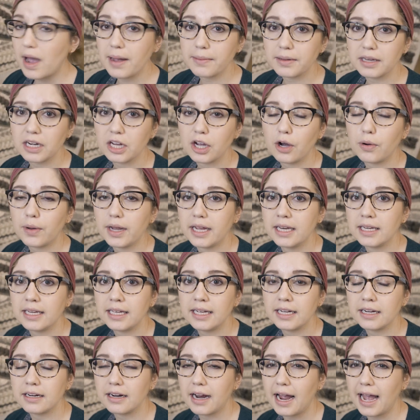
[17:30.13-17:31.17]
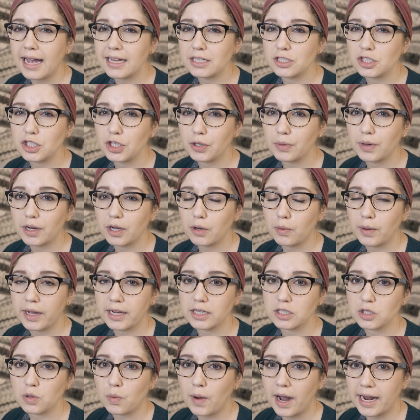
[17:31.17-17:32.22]
why I'm gonna go in here and do a
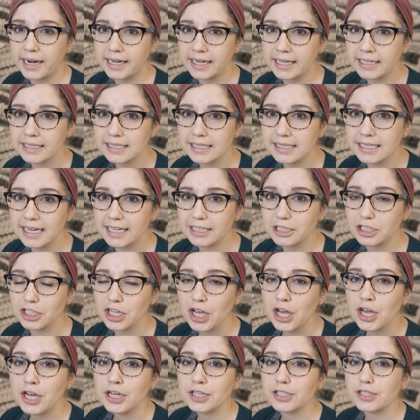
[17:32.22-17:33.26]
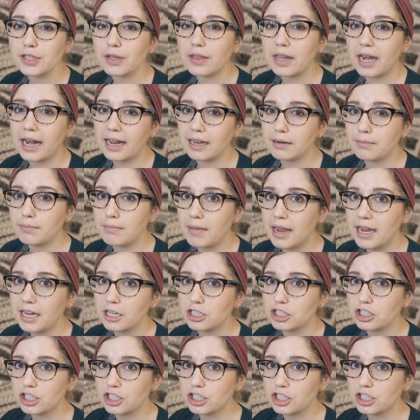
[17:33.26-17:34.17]
quick twining stitch so that I can make